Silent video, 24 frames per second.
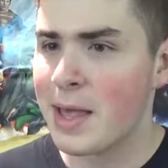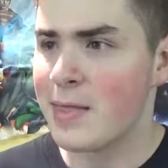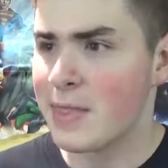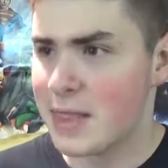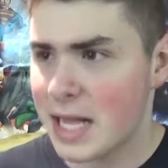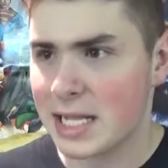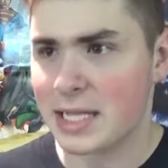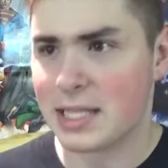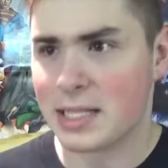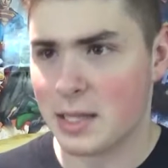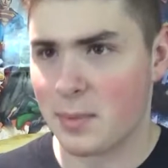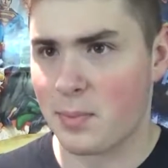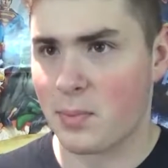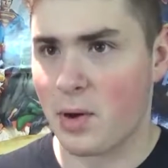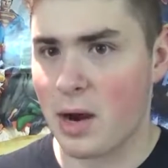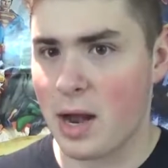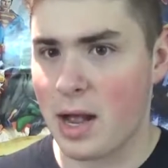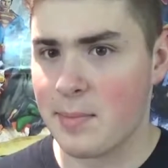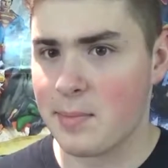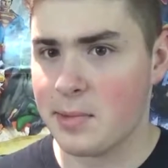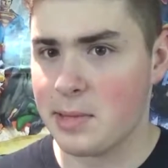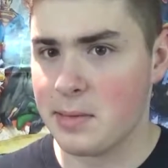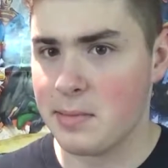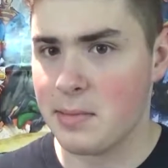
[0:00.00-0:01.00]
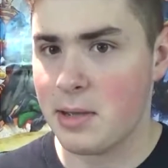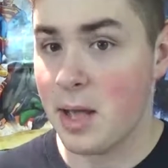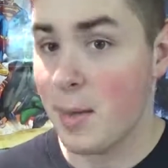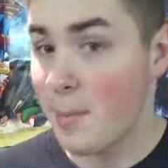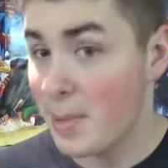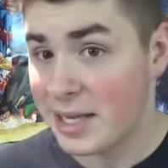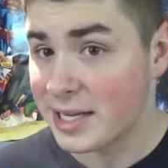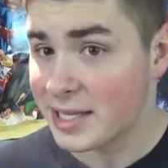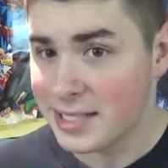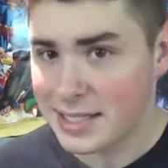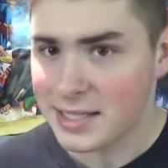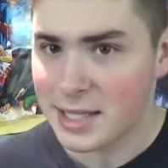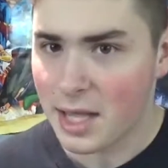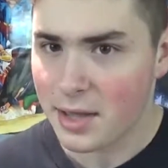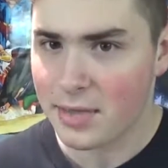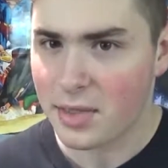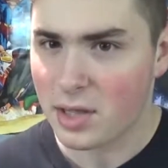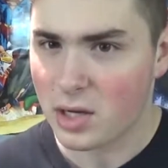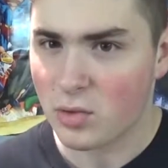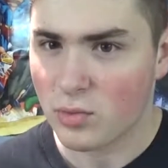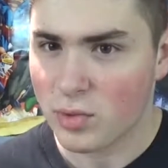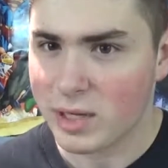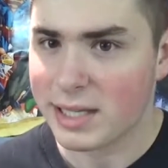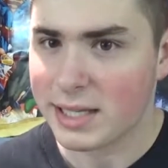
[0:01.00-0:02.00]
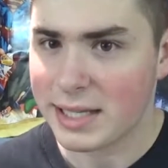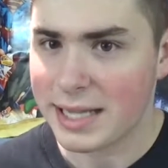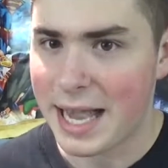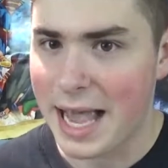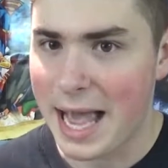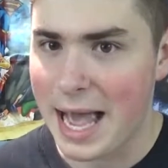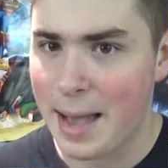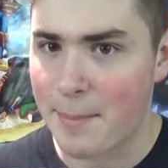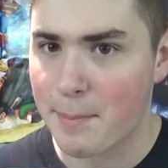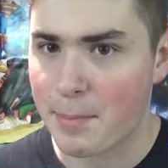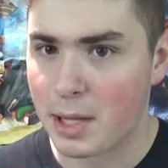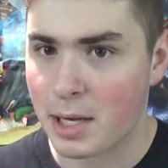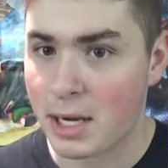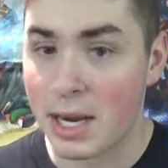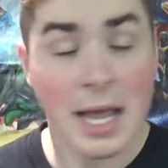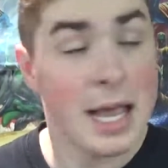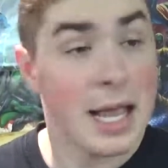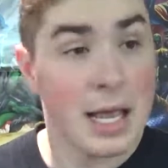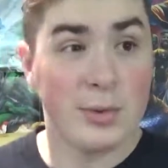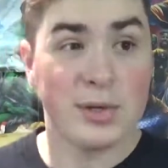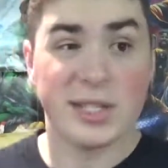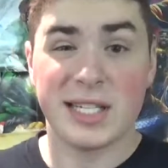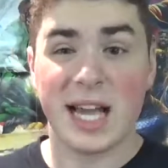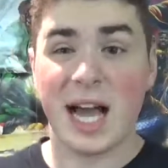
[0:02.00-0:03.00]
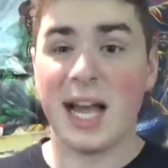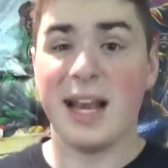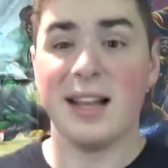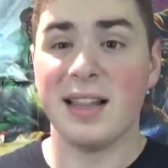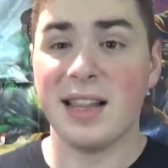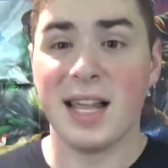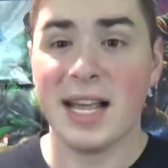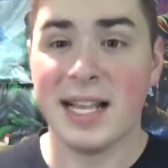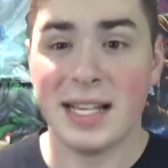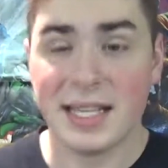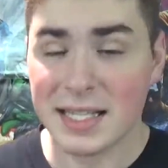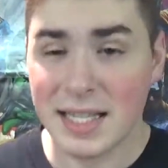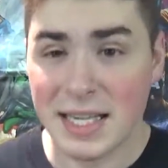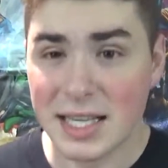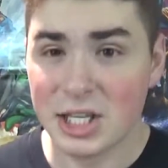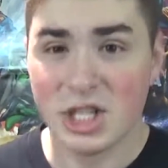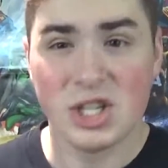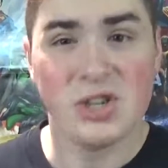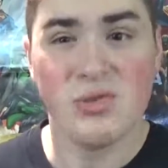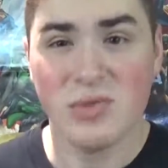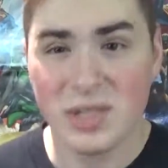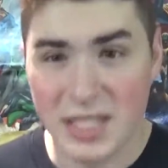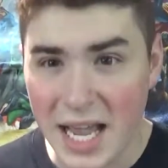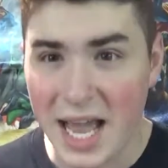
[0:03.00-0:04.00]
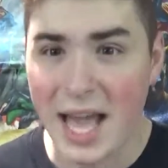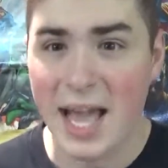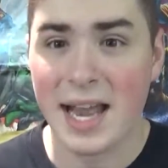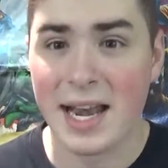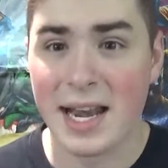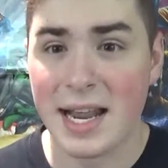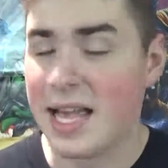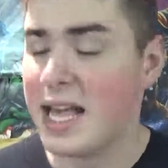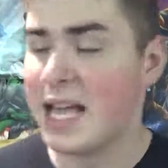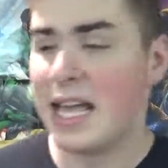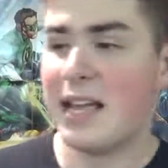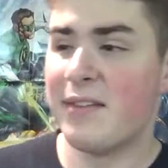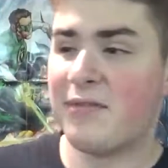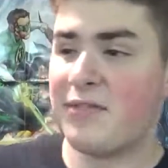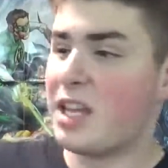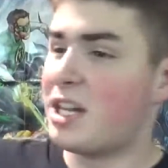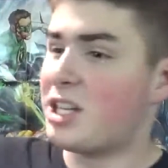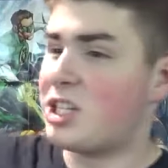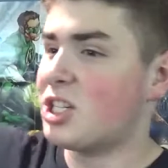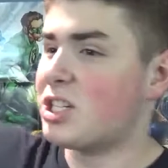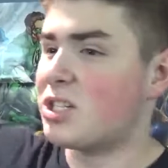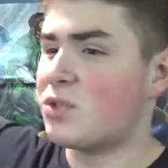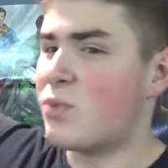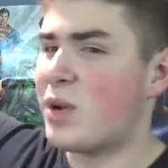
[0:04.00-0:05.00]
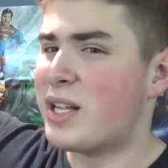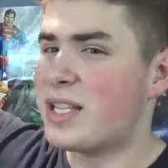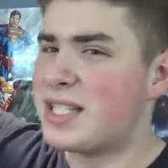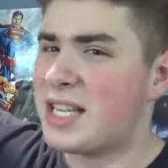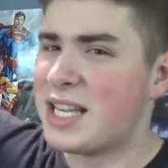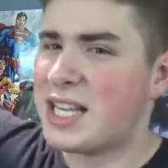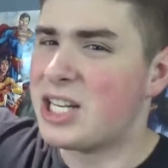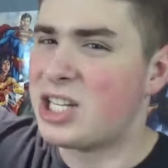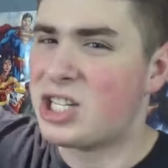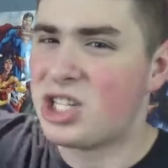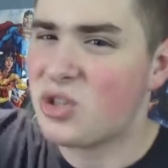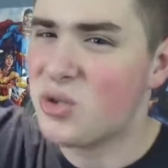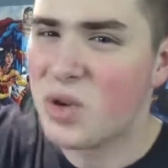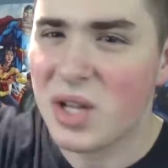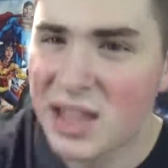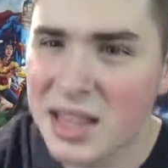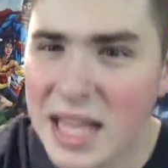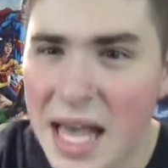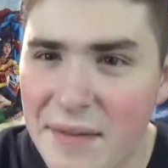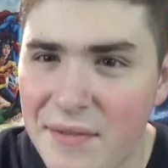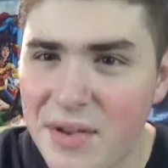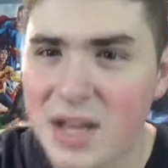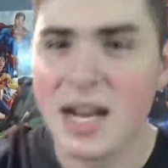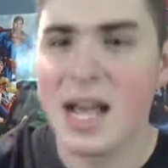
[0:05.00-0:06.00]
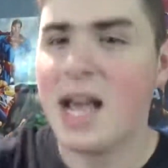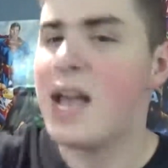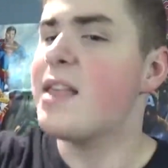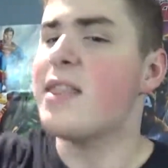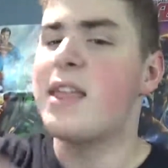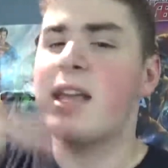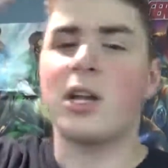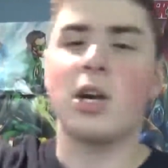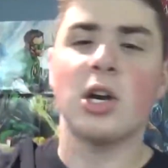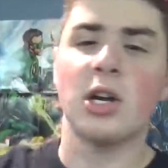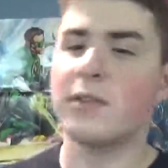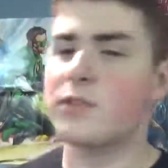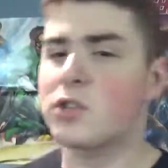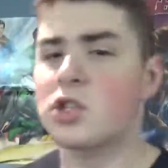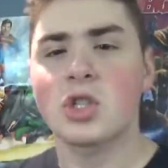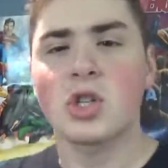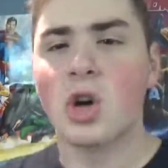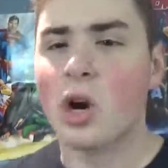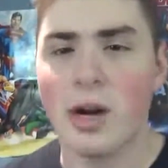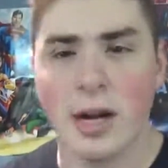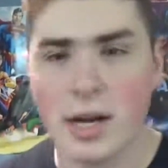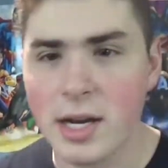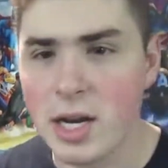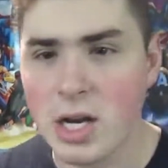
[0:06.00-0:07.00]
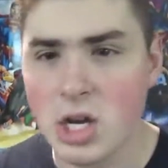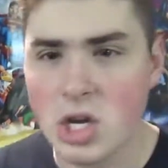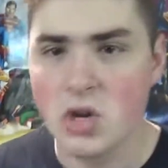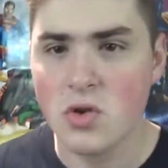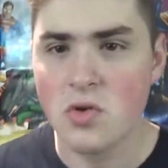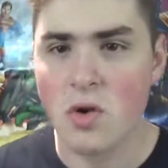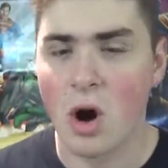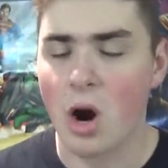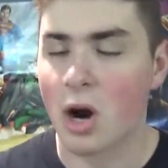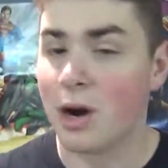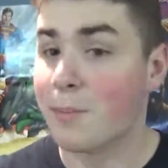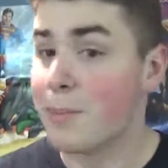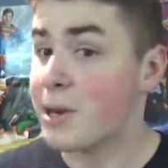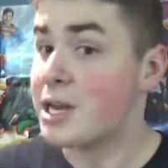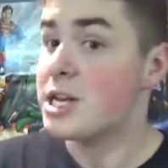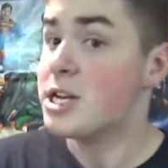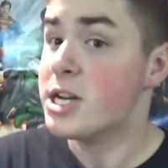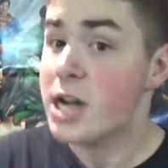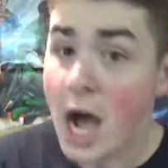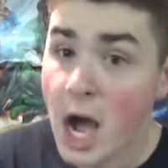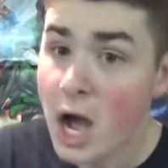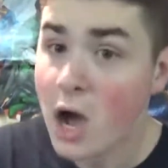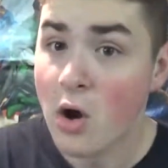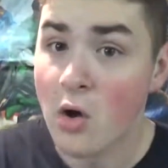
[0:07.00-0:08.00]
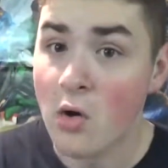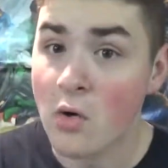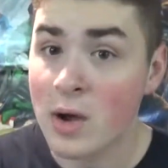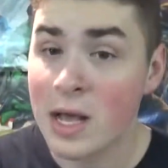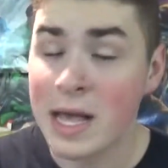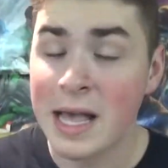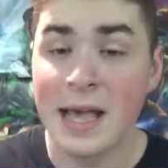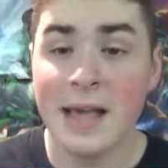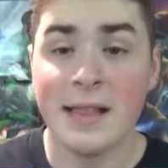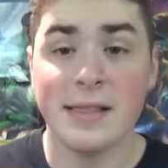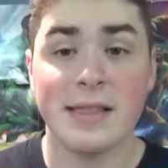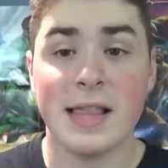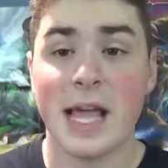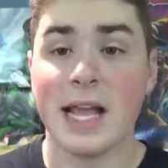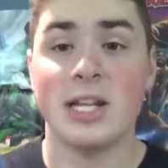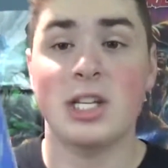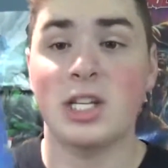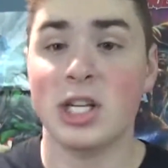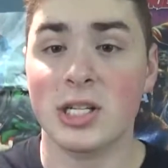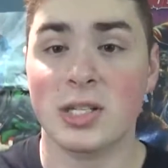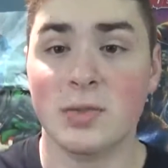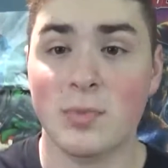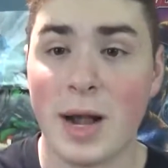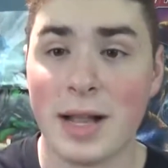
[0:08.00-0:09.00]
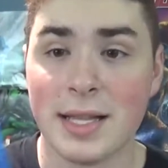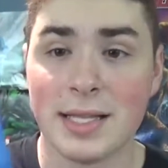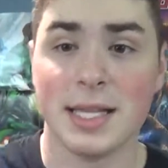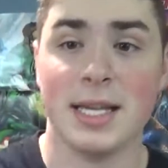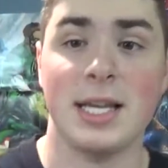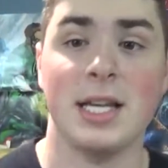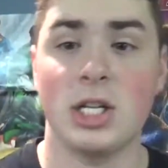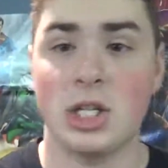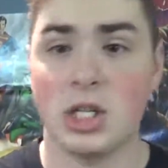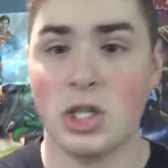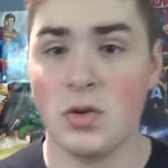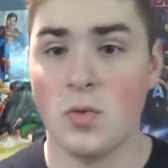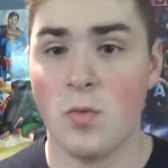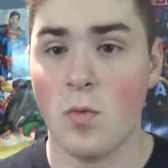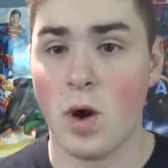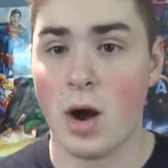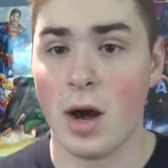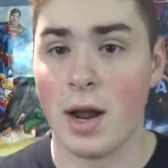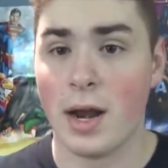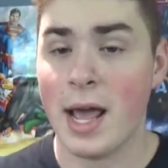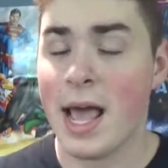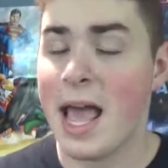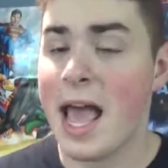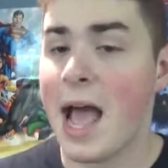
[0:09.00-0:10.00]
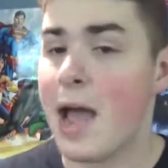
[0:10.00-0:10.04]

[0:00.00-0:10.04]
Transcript: that's the problem, because nothing really happened. It was kind of like issue 10. If they just went to issue 11, they could have started a new arc. But no, they just went to issue 1.